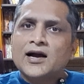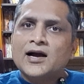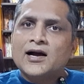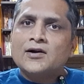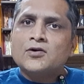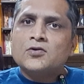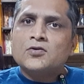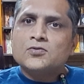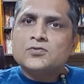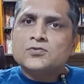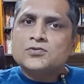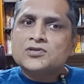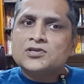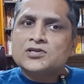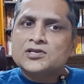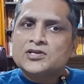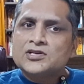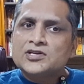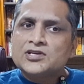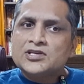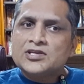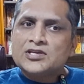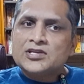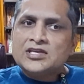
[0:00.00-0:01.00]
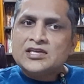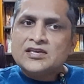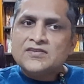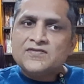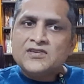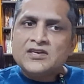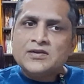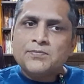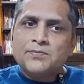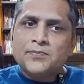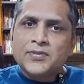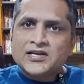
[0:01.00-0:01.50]
how the
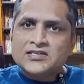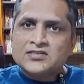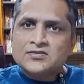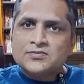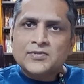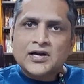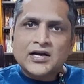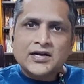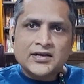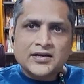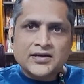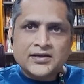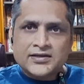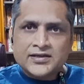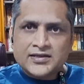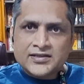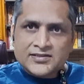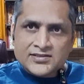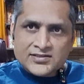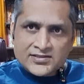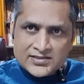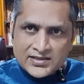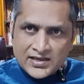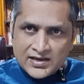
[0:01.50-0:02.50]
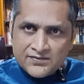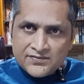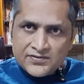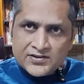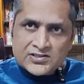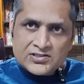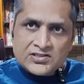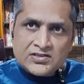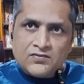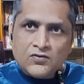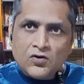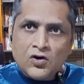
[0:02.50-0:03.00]
EV bus market itself
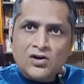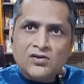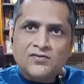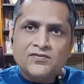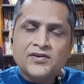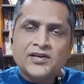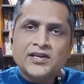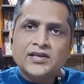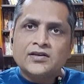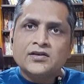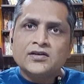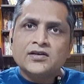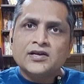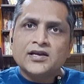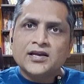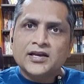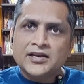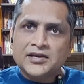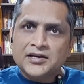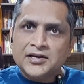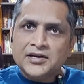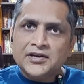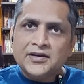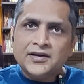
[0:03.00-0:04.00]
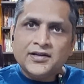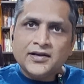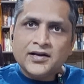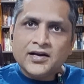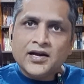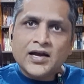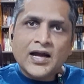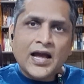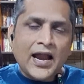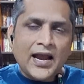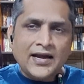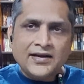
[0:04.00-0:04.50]
is evolving in
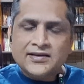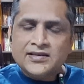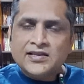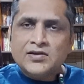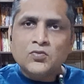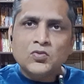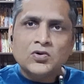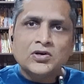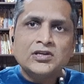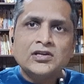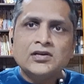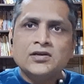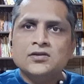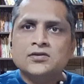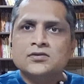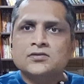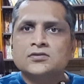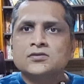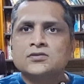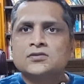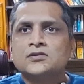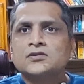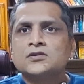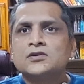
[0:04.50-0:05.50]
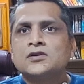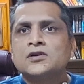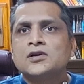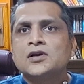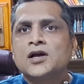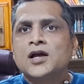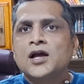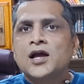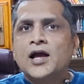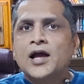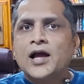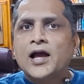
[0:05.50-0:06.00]
India and the world.
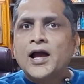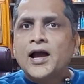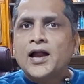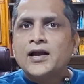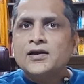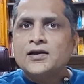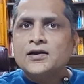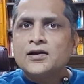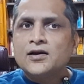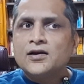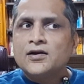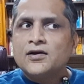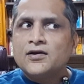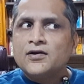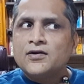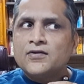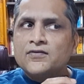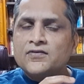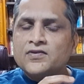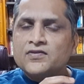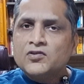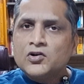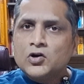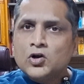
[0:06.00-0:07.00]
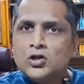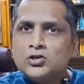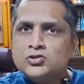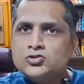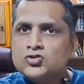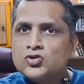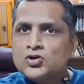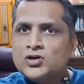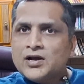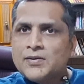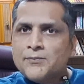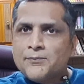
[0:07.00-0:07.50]
And we will
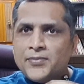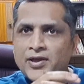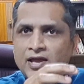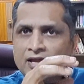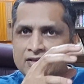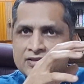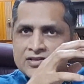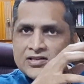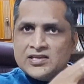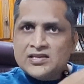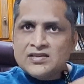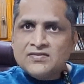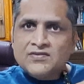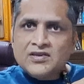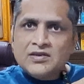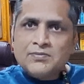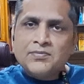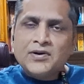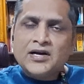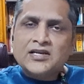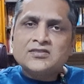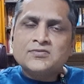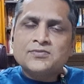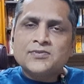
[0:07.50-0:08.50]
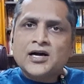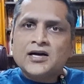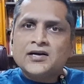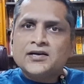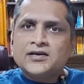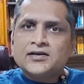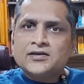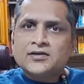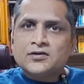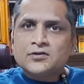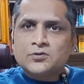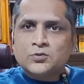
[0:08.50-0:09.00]
also compare the EV bus
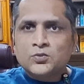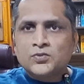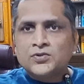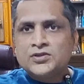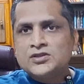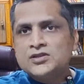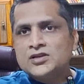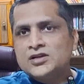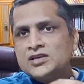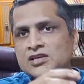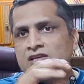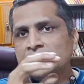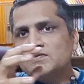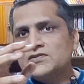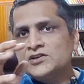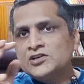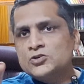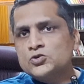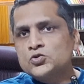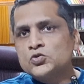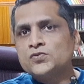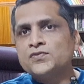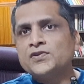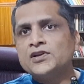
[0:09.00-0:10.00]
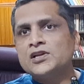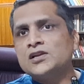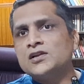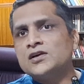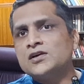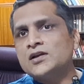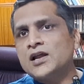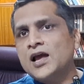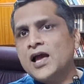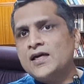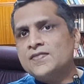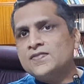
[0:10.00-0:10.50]
market with the EV
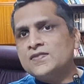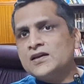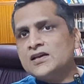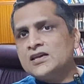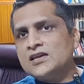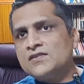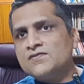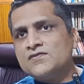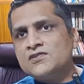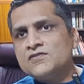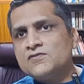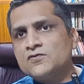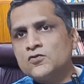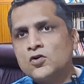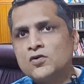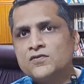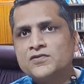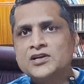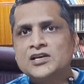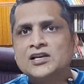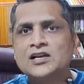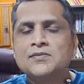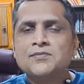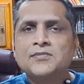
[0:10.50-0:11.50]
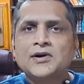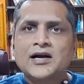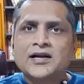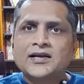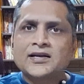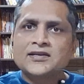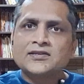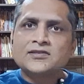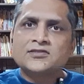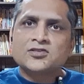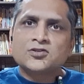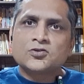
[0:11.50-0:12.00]
two-wheeler and the EV four-wheeler
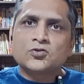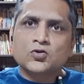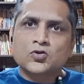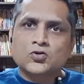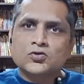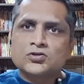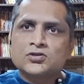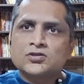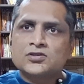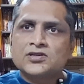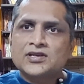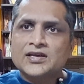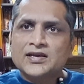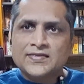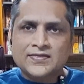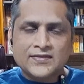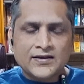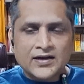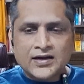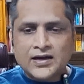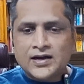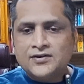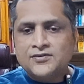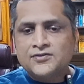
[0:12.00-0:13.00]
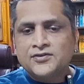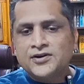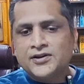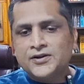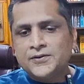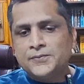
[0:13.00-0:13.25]
market's growth in the country.